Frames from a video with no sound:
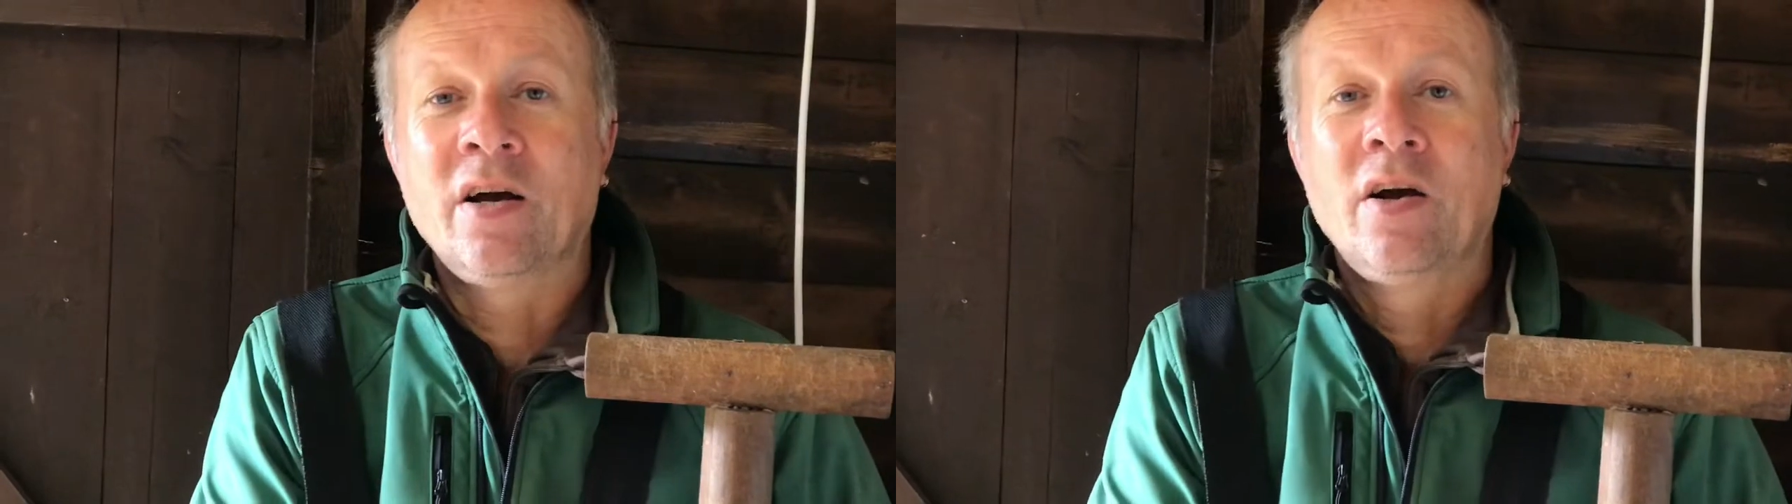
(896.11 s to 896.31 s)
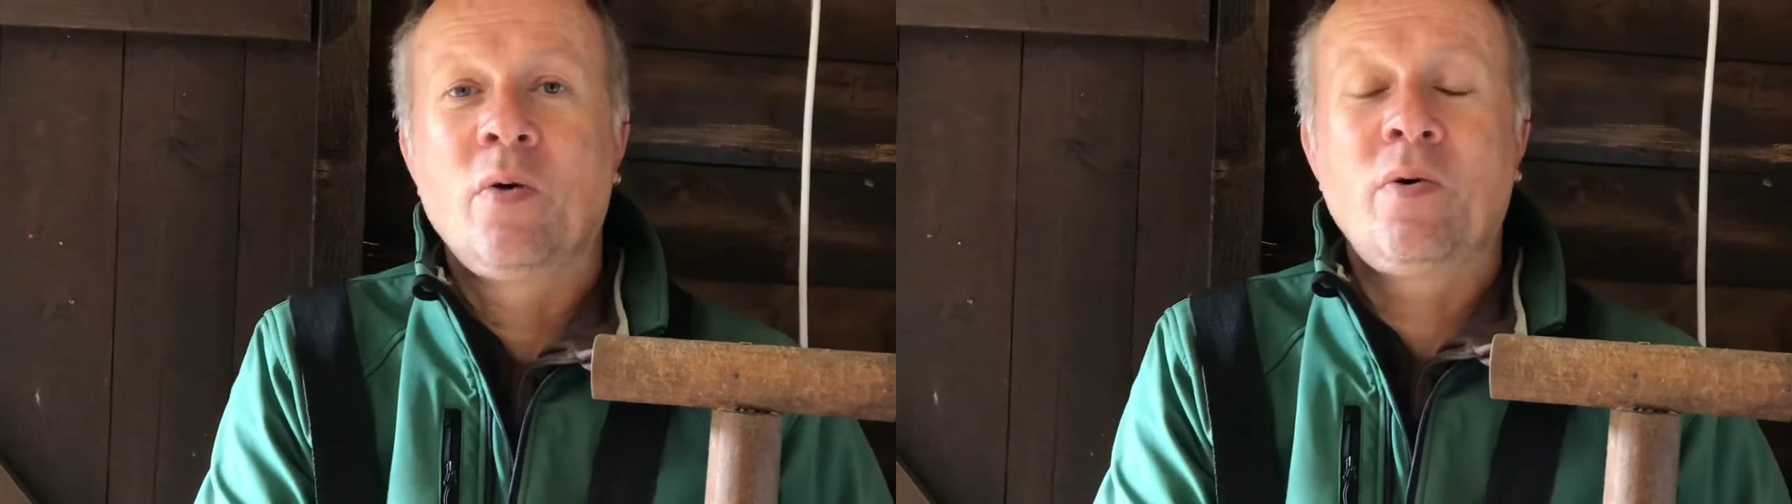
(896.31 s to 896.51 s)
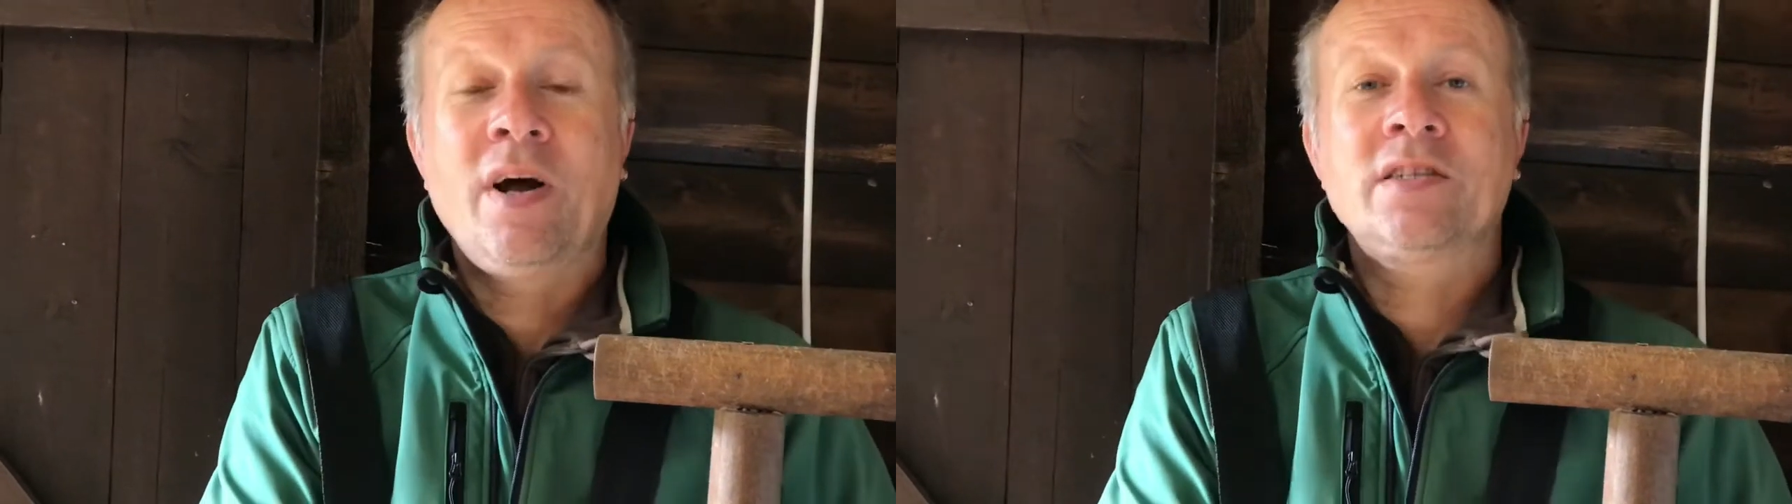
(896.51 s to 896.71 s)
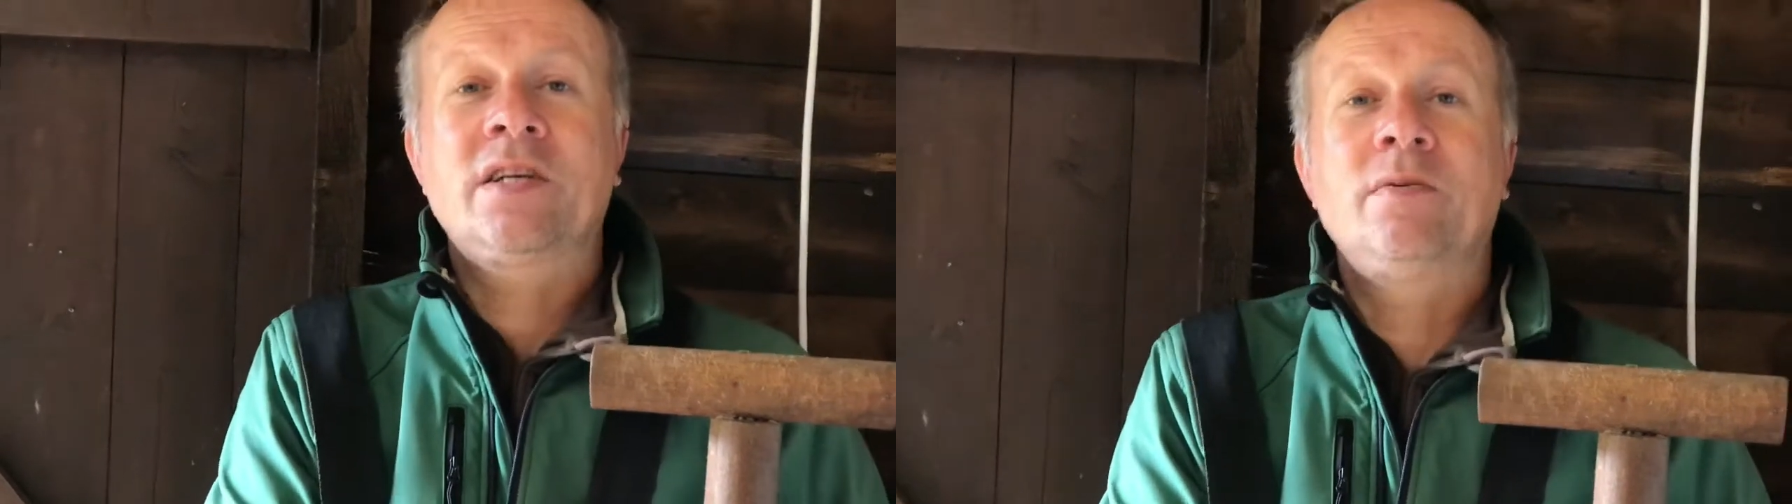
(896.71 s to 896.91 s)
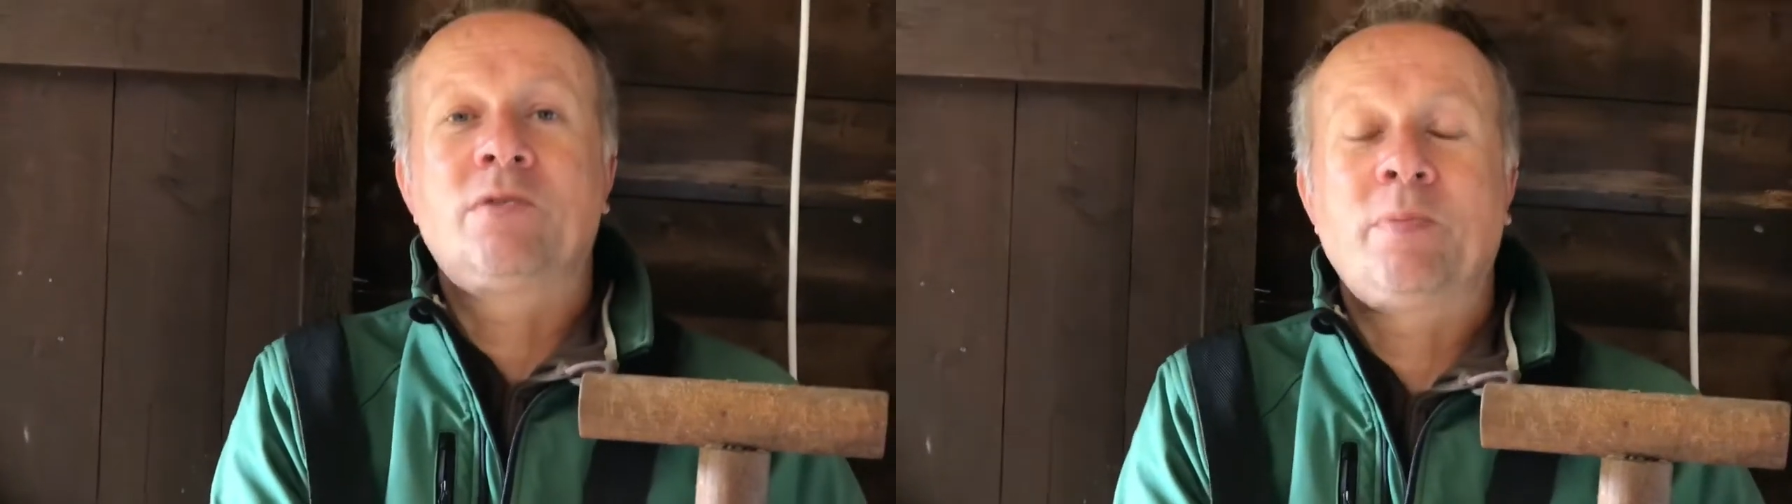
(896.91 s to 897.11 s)
We're asking
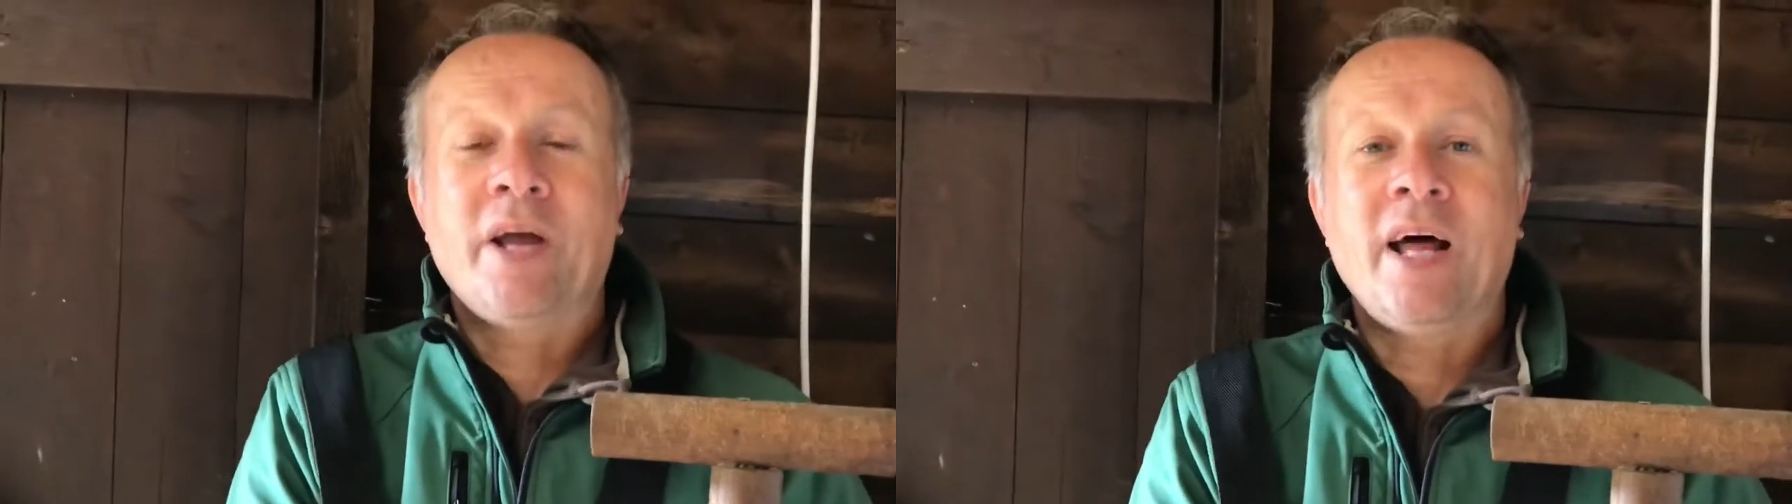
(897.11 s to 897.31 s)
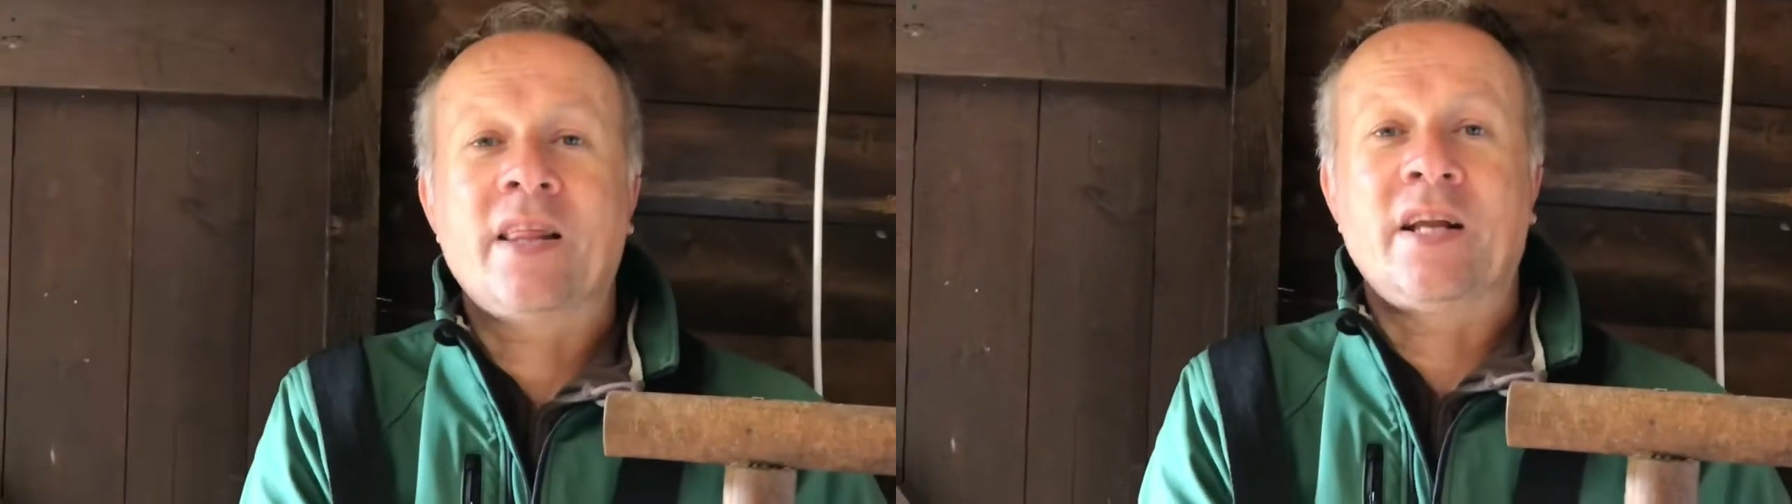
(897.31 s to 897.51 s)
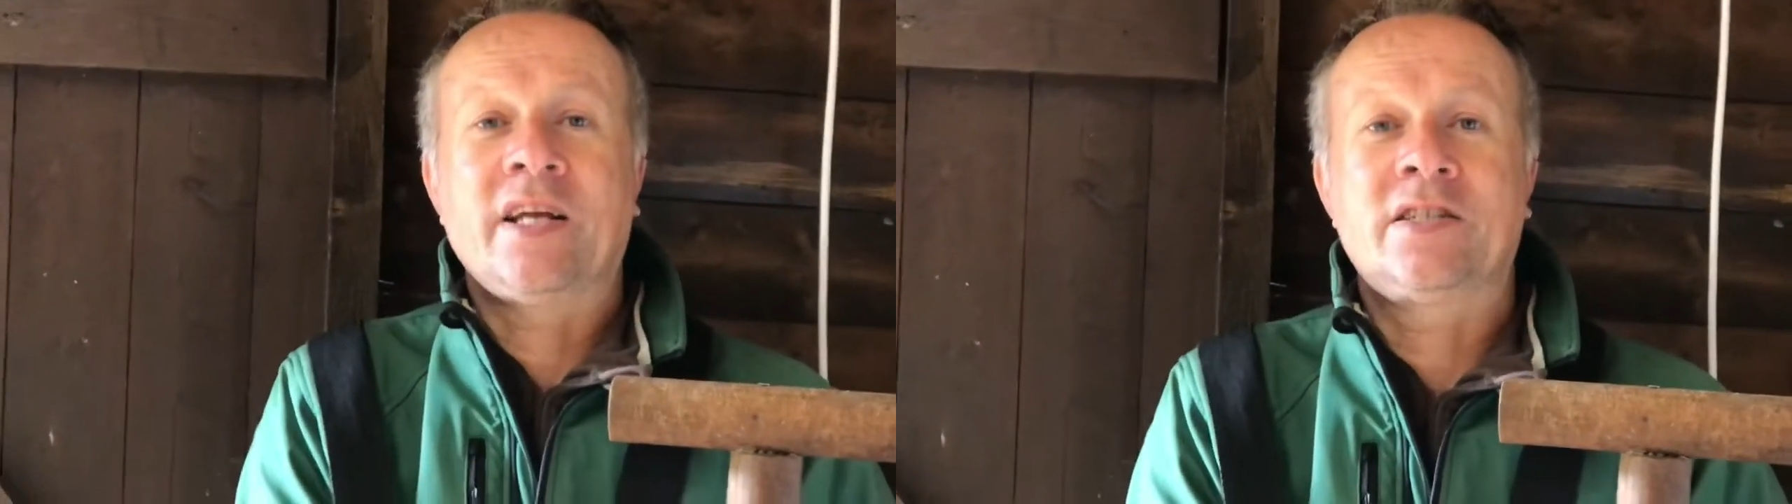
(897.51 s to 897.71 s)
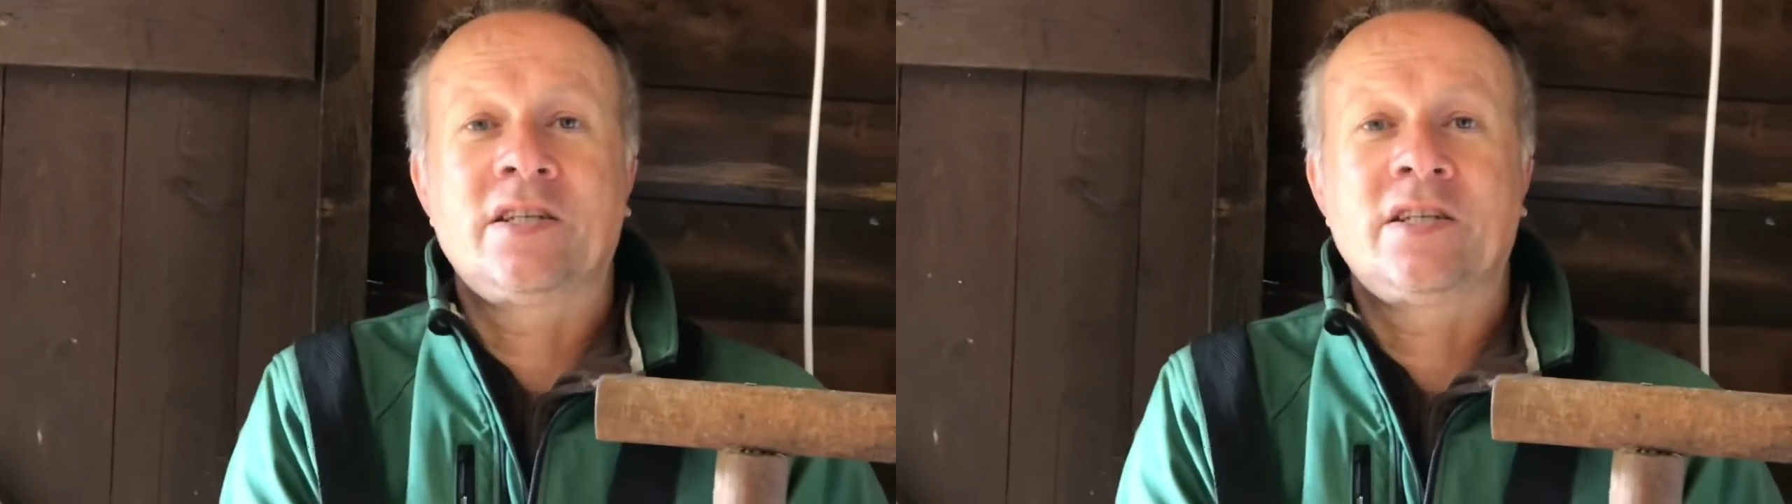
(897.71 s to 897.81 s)
them to be athletes,